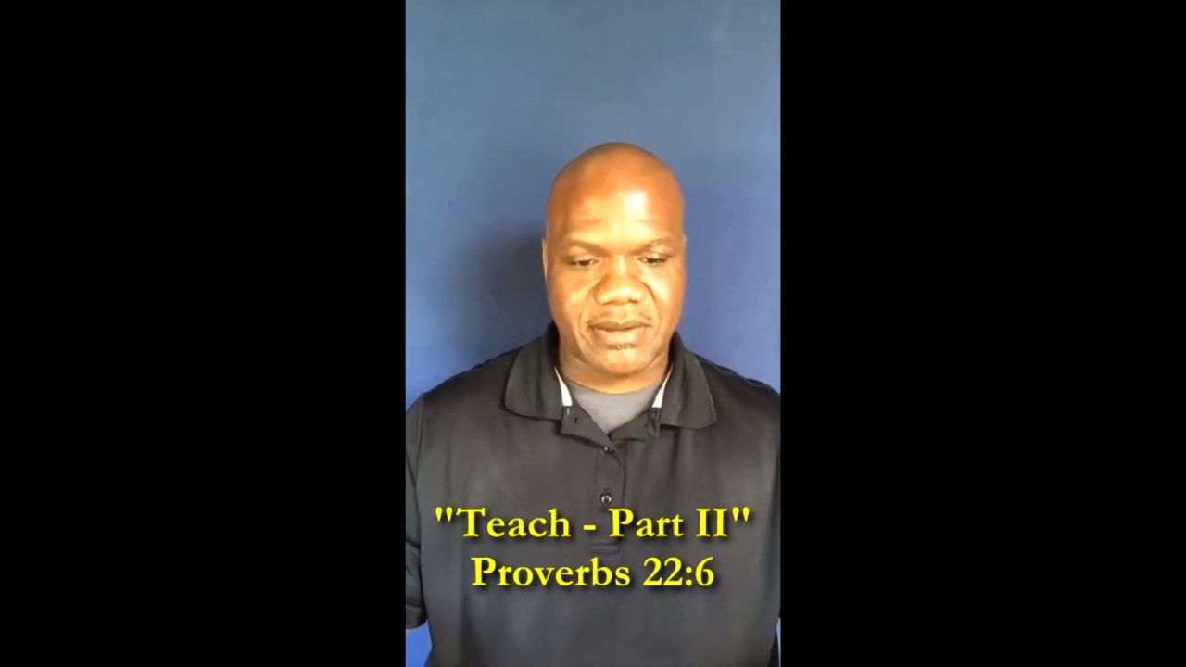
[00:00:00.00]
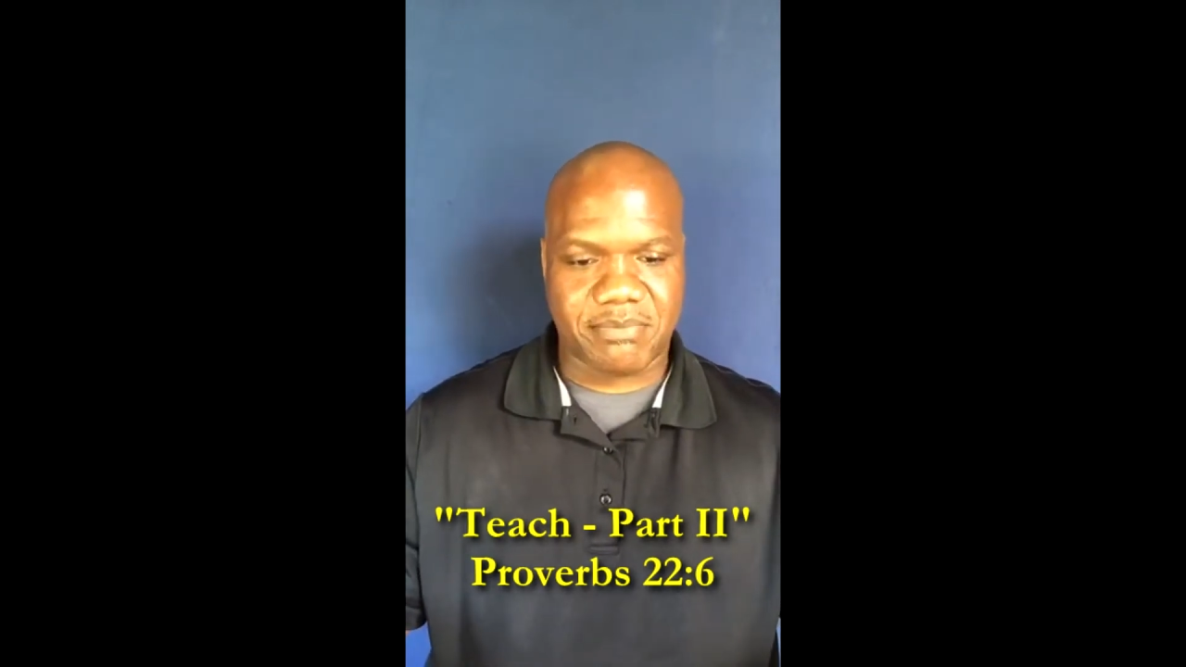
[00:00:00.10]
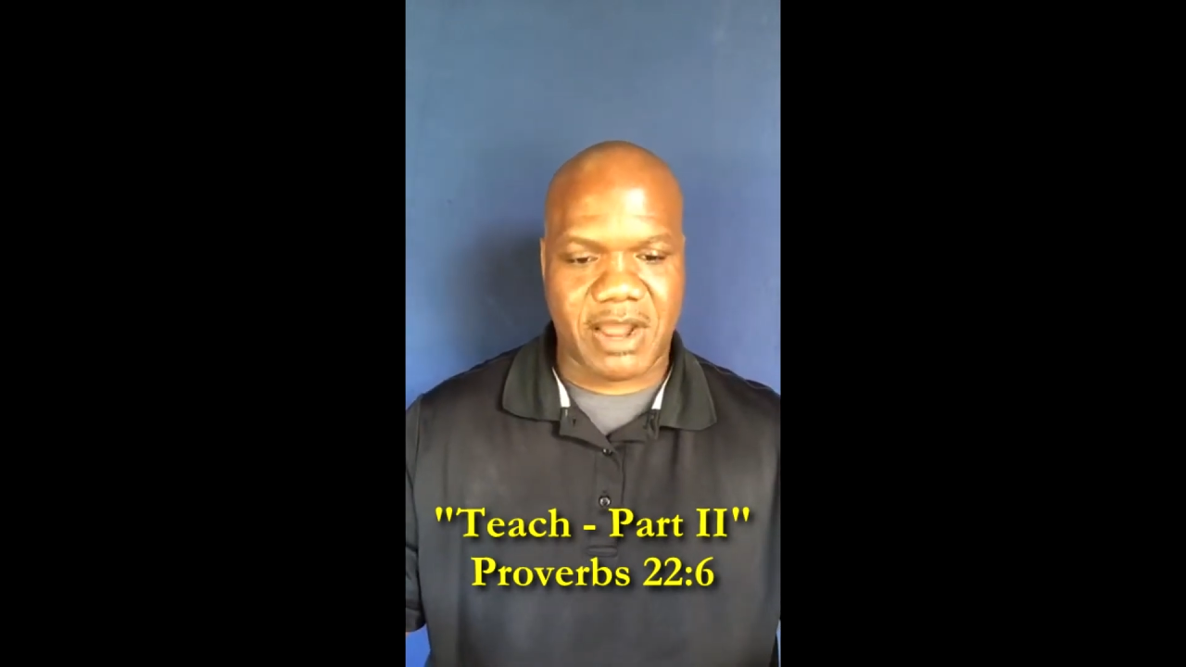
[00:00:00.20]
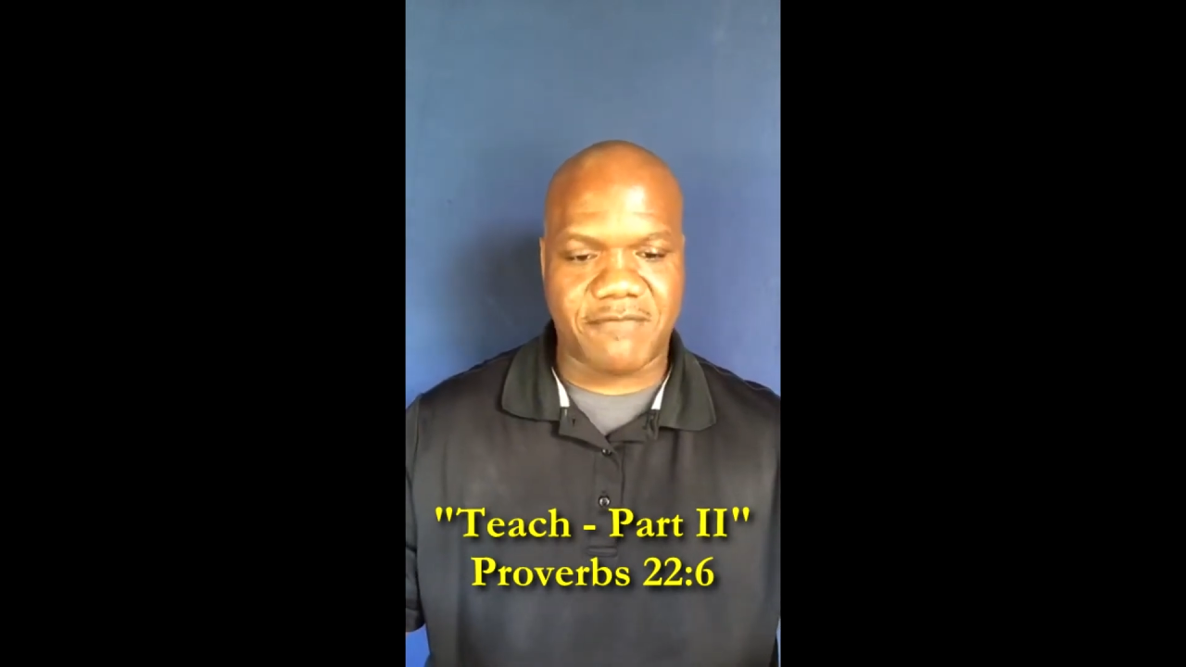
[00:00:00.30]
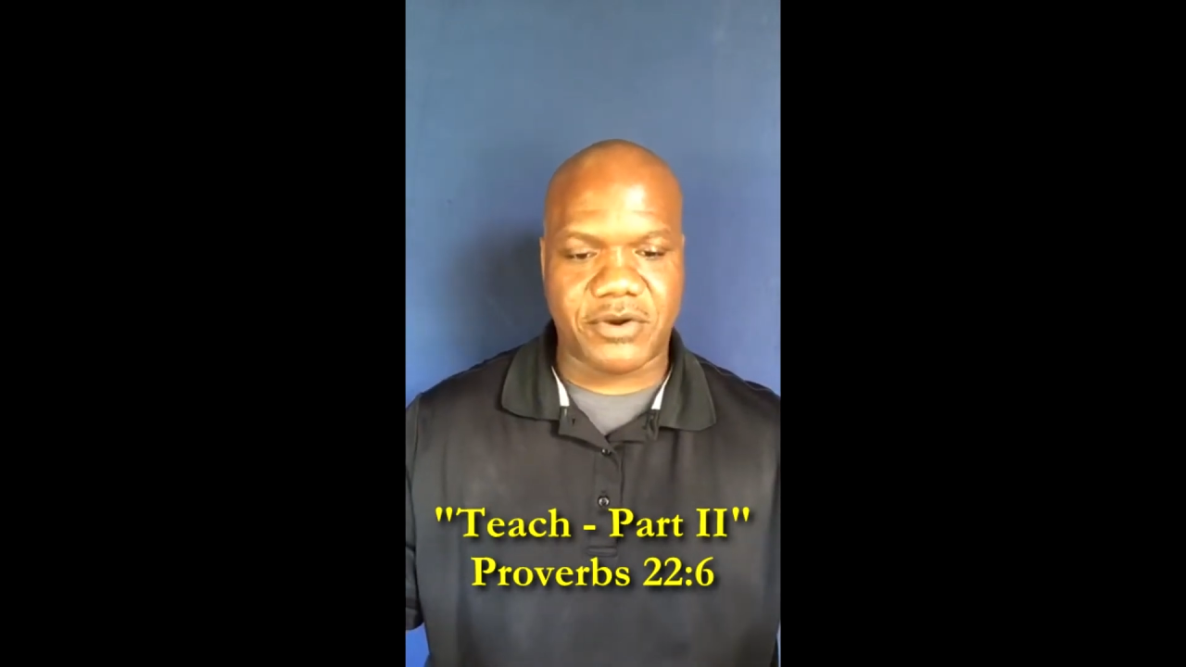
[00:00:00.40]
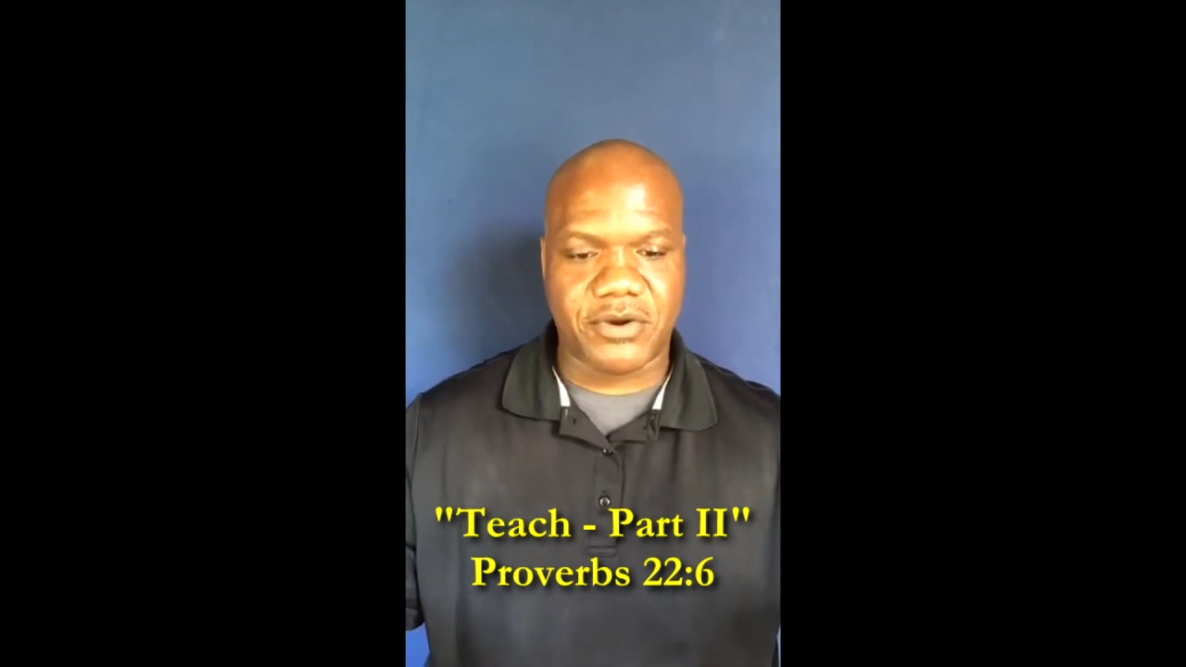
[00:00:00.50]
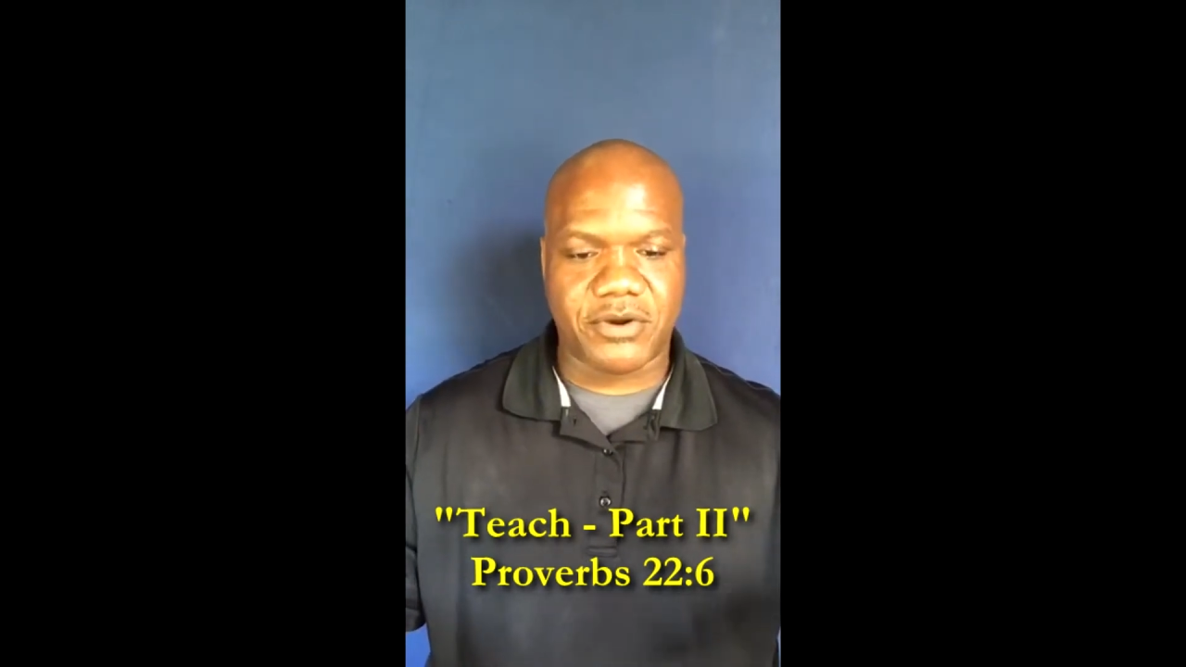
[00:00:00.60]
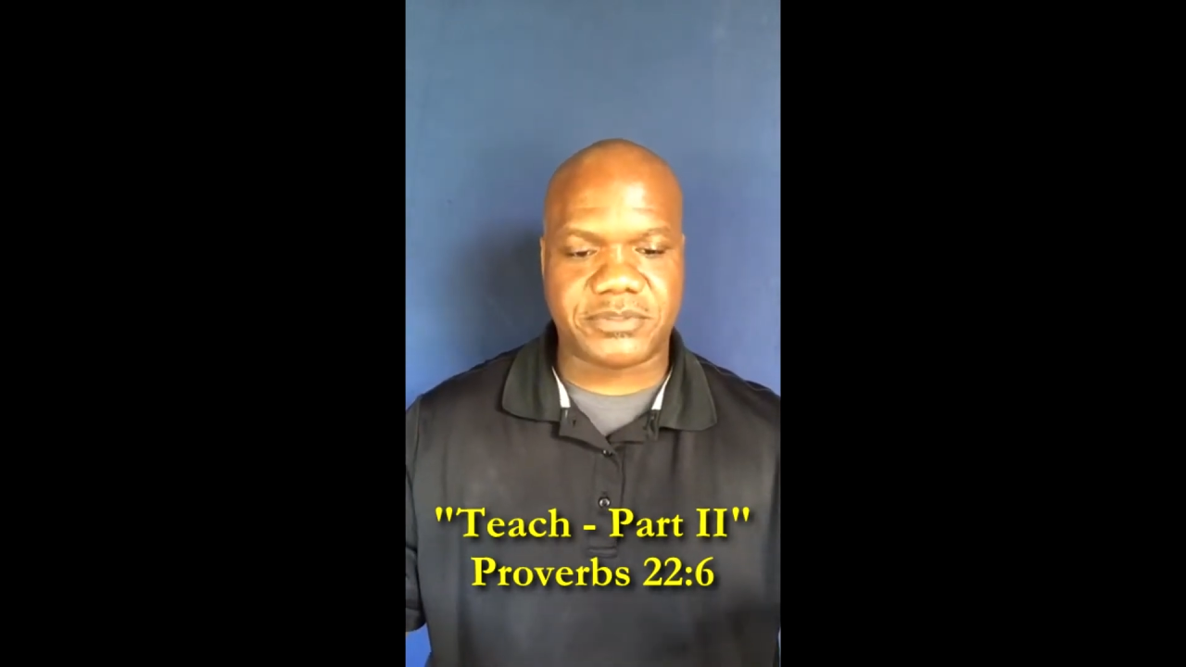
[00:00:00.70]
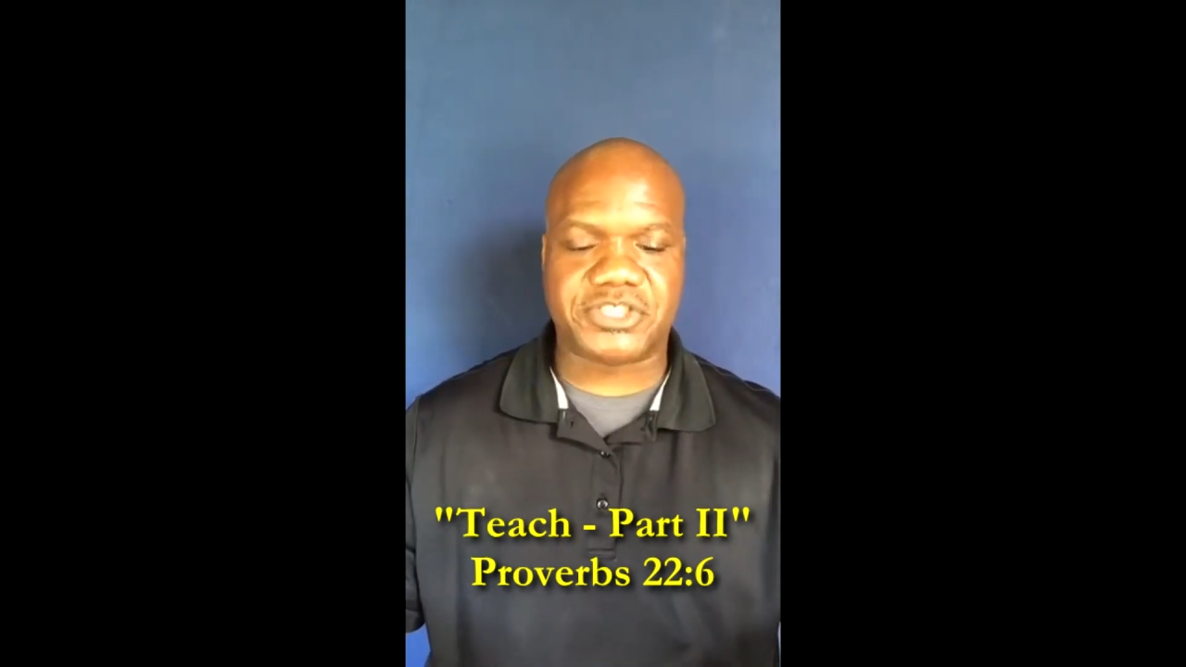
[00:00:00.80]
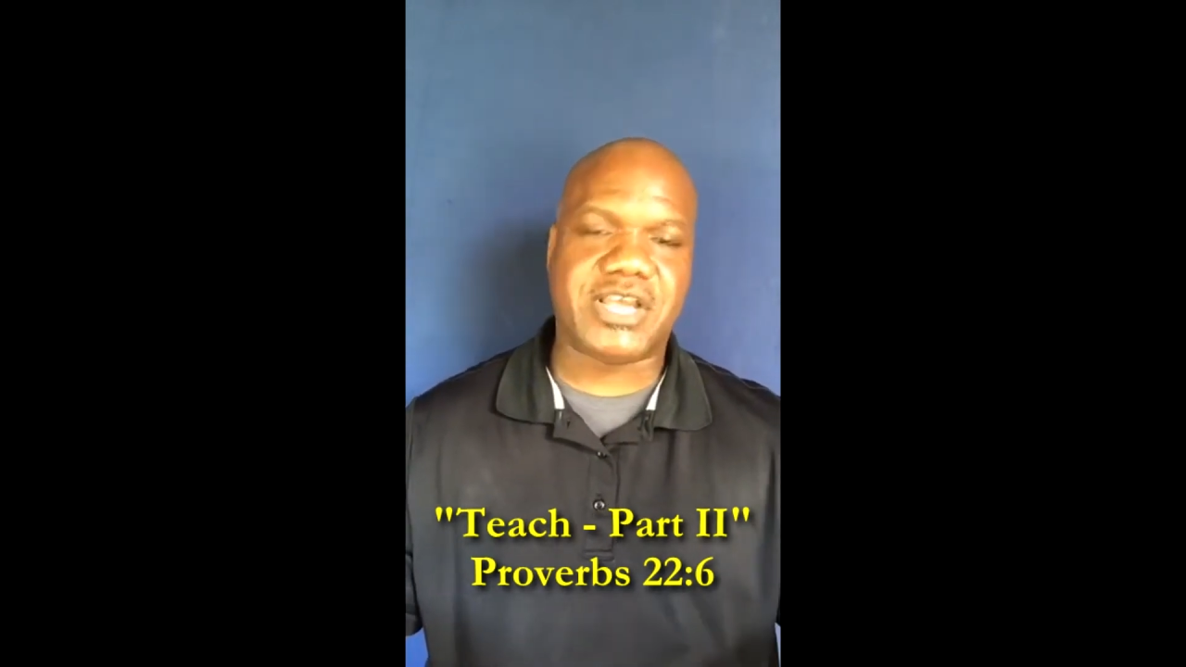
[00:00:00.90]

Proverbs